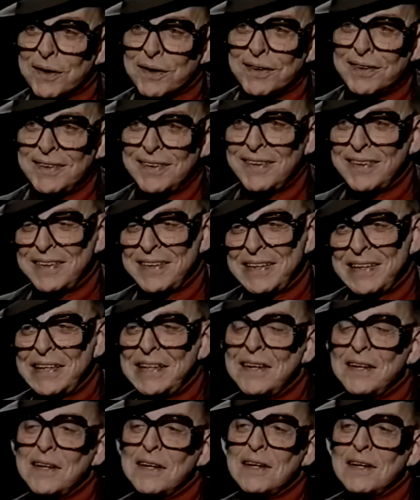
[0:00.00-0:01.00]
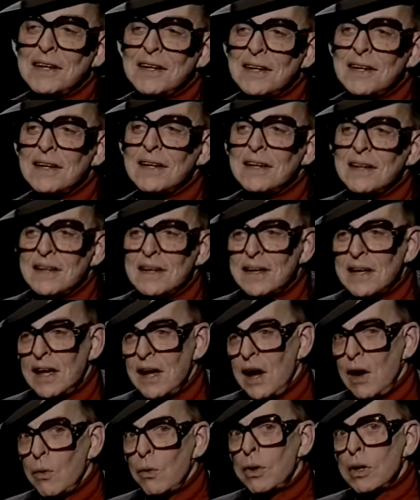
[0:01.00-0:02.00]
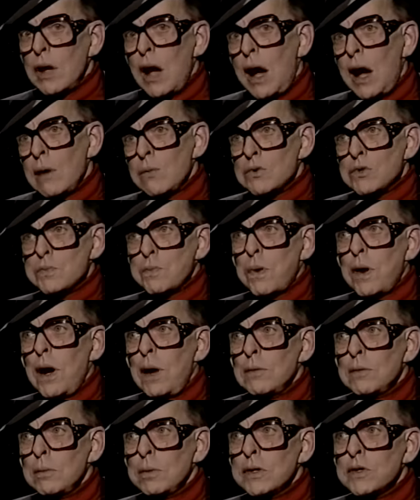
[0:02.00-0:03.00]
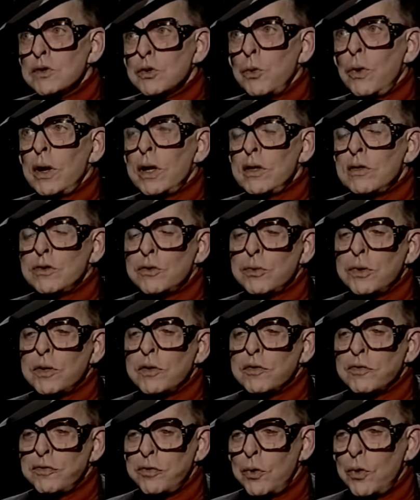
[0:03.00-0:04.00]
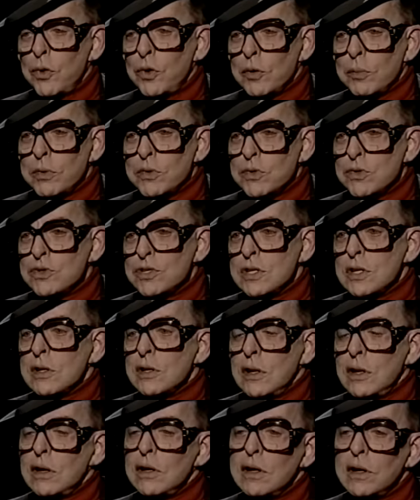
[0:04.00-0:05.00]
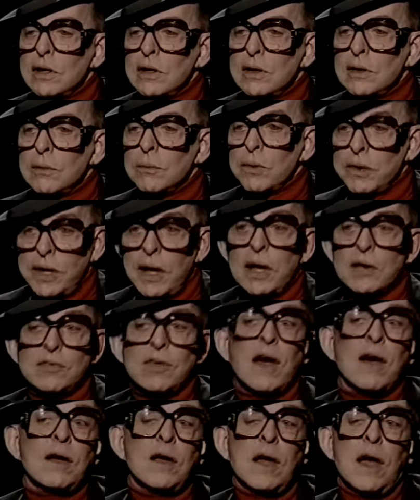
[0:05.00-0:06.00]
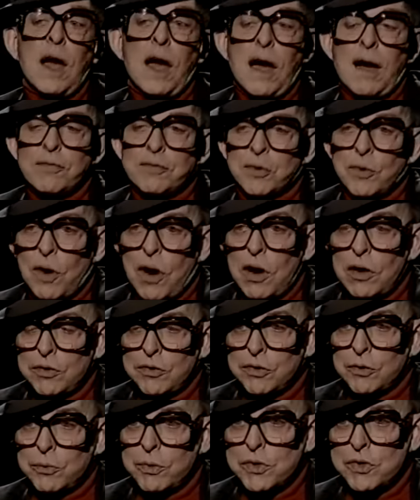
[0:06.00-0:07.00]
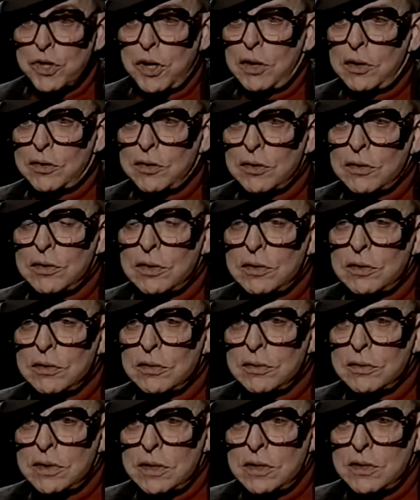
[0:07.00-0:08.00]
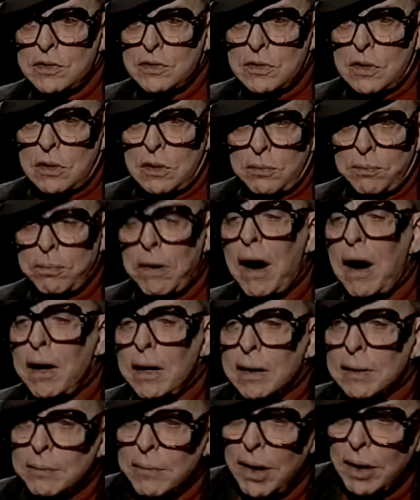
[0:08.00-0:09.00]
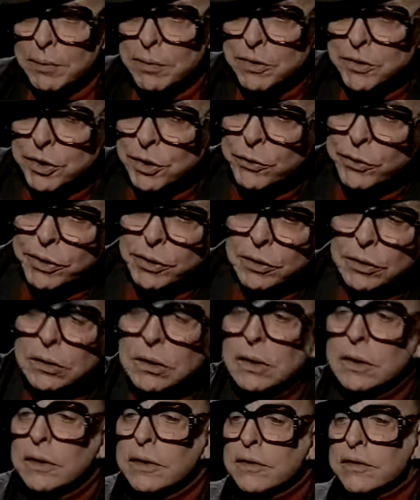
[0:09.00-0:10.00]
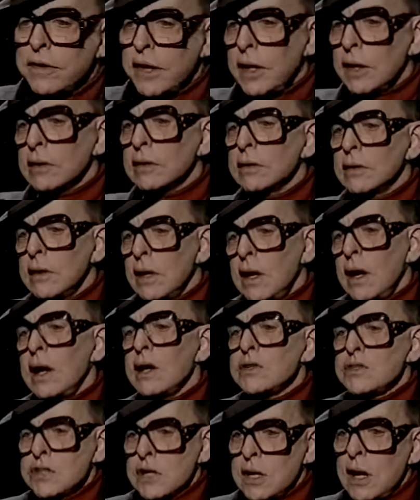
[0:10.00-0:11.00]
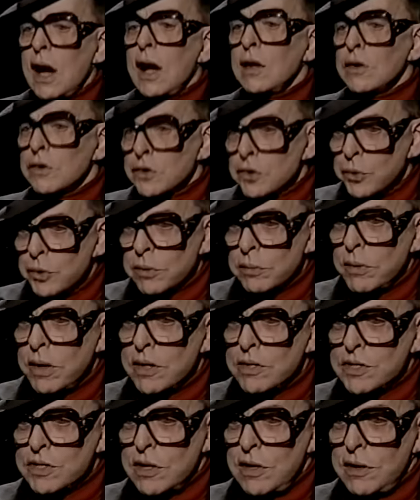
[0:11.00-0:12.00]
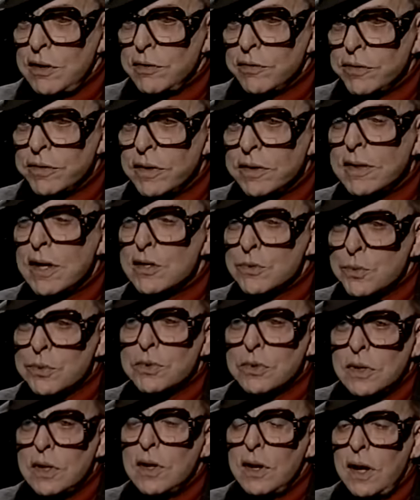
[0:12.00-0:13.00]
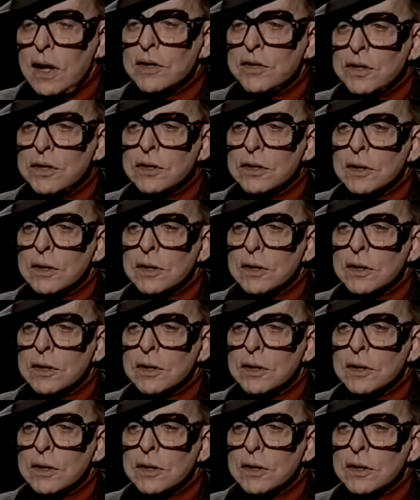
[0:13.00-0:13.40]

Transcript: drag power. Drag power. What, how old were you? Well, I was probably 23 or 4, but you really? see... Really? Well, yes. I, after Arthur rejected these uh, buying my material, uh -huh. then I said I'll do it myself, and then that's what